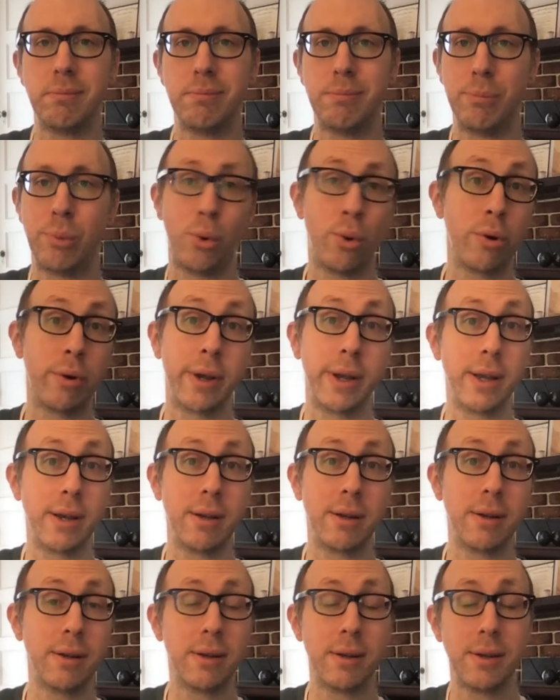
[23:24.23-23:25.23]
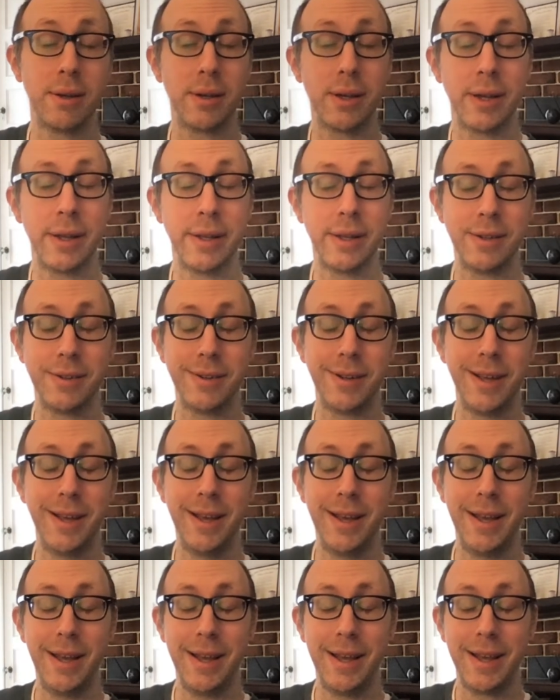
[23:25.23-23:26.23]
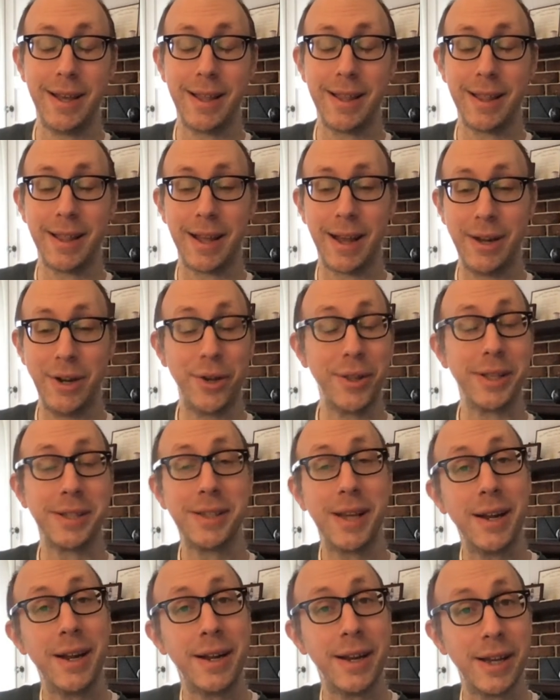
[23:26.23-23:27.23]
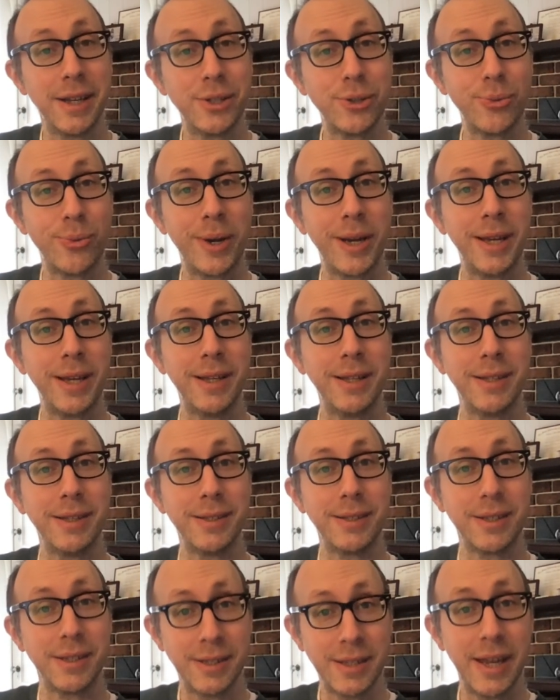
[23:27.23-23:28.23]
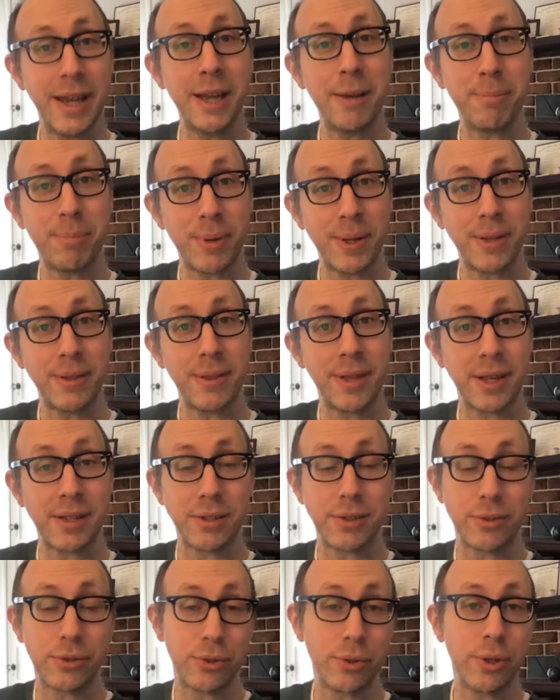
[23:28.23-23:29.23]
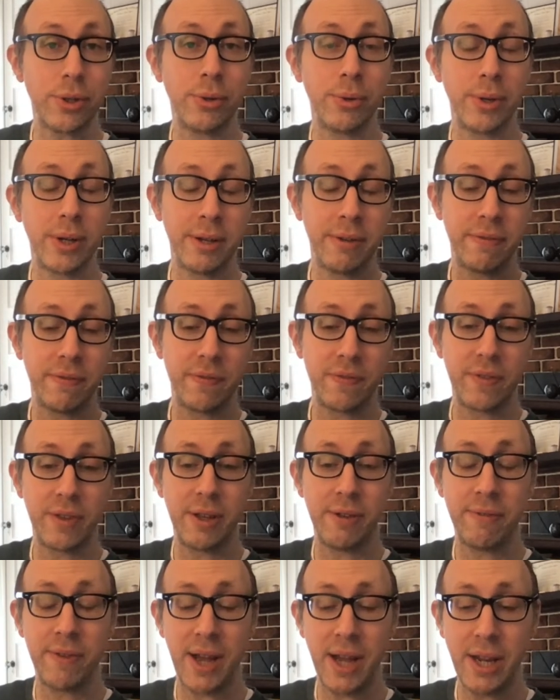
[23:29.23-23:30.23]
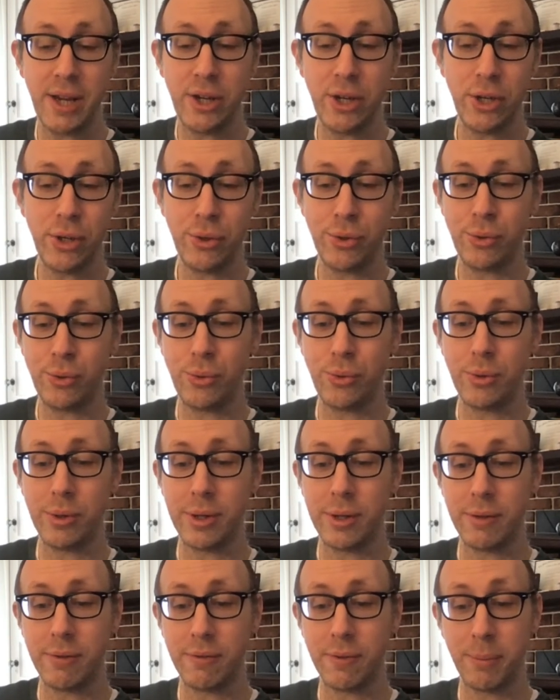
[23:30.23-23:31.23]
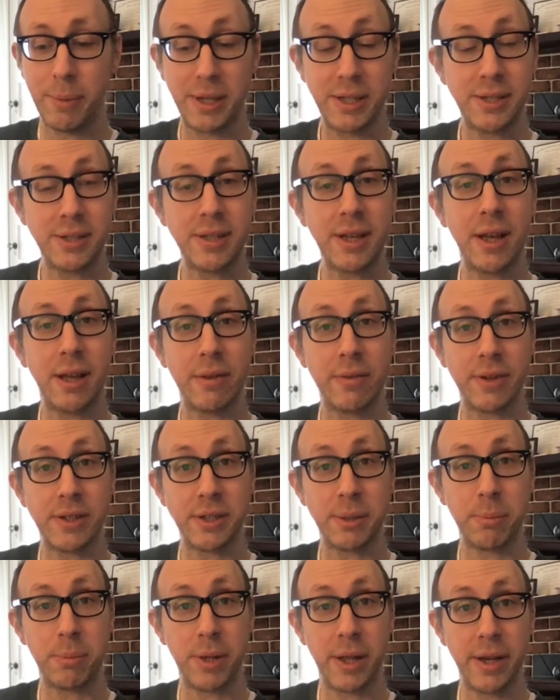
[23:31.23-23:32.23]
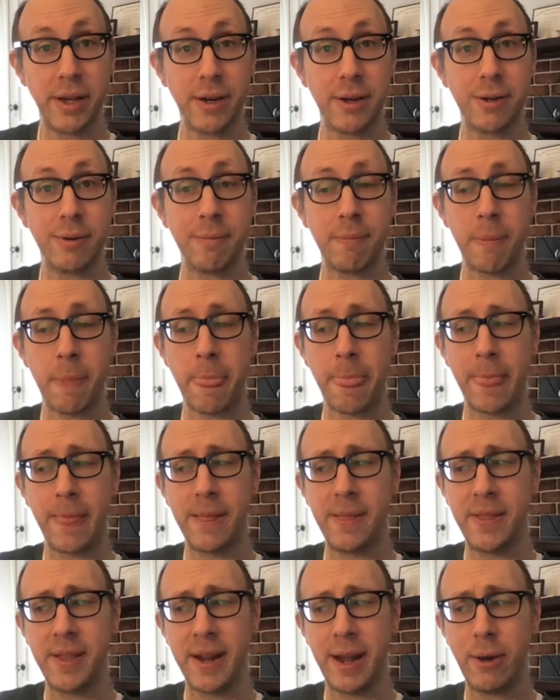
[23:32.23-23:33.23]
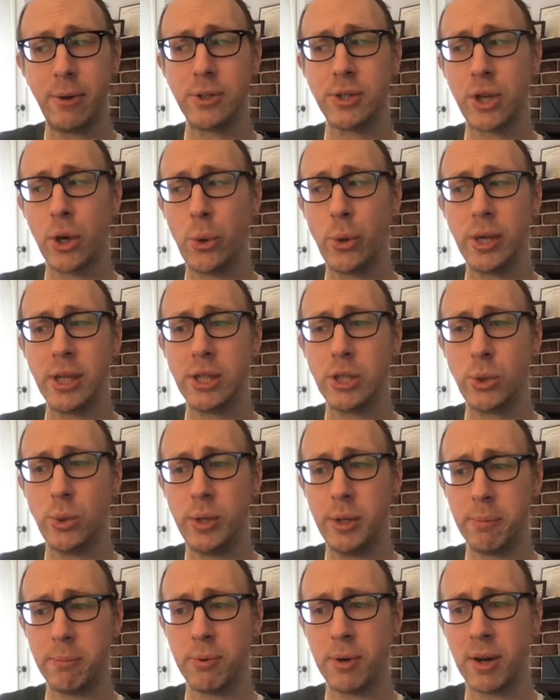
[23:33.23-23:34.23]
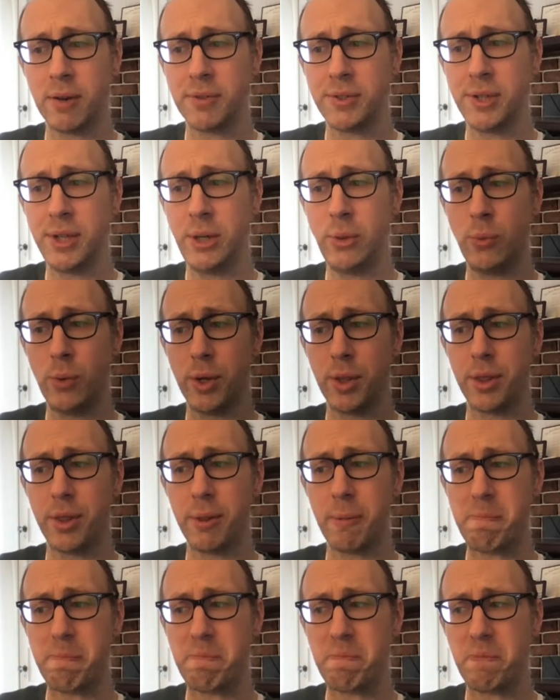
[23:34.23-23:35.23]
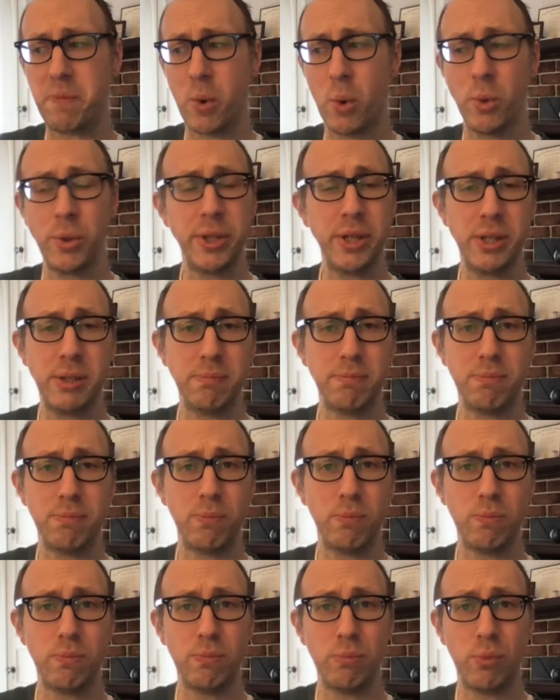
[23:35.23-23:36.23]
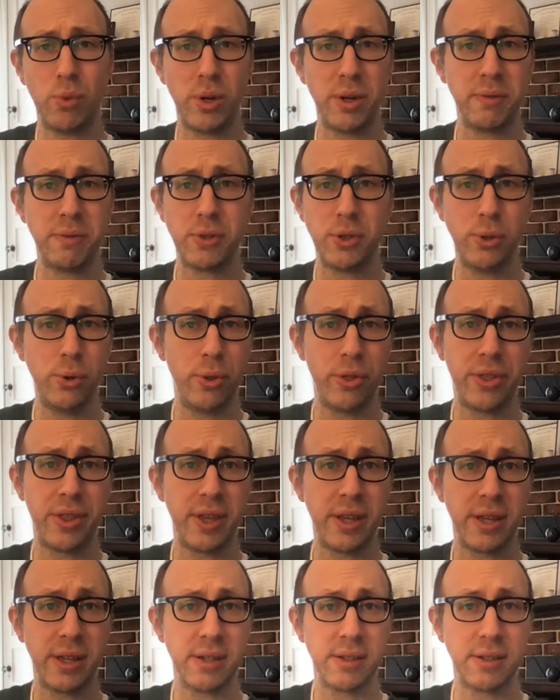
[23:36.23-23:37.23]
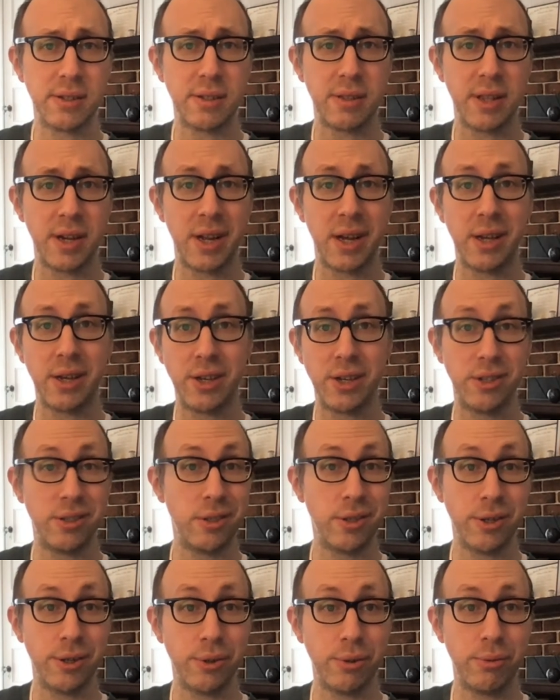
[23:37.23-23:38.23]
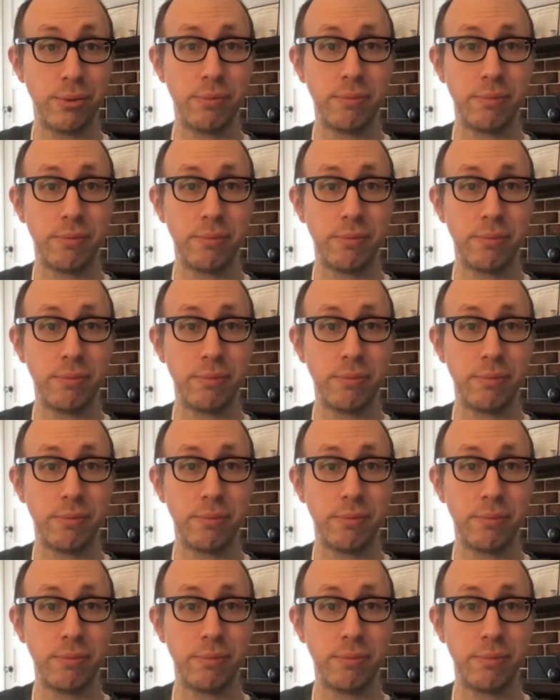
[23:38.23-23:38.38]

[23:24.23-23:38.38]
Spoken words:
boring. And I know that's not a nice way to say it, but that's true. If I knew for myself as a player that I was going into an improv scene with only one of two things that I could do,